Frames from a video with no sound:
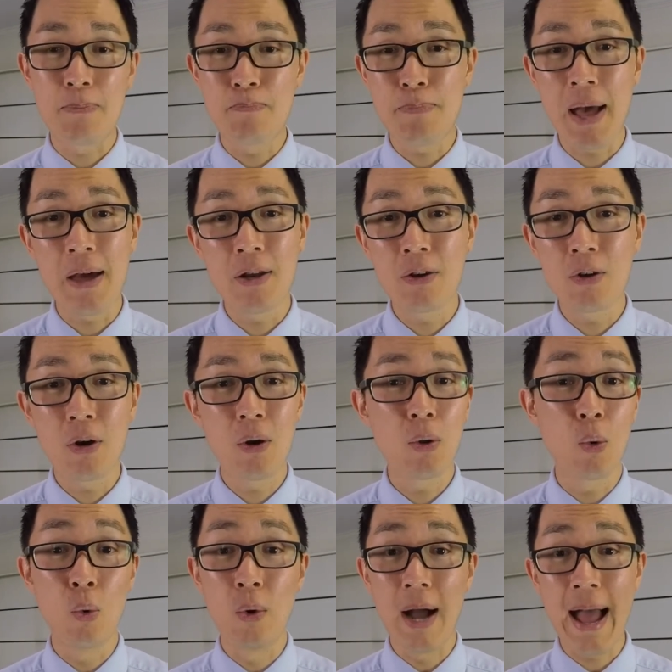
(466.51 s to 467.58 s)

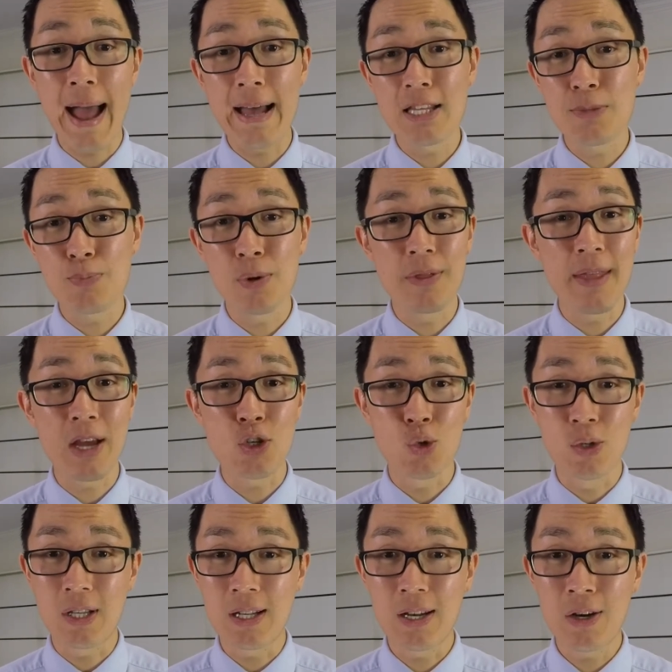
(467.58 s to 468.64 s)
Panadol or aspirin, that
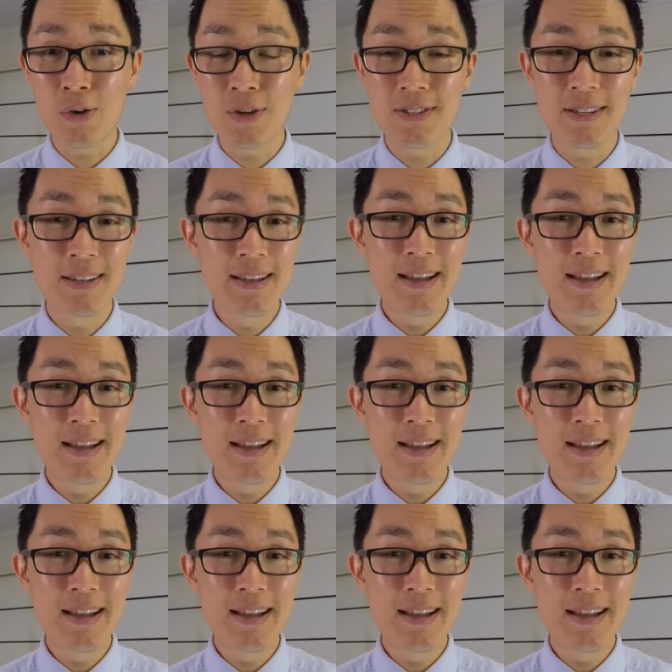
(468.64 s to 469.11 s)
should clear it.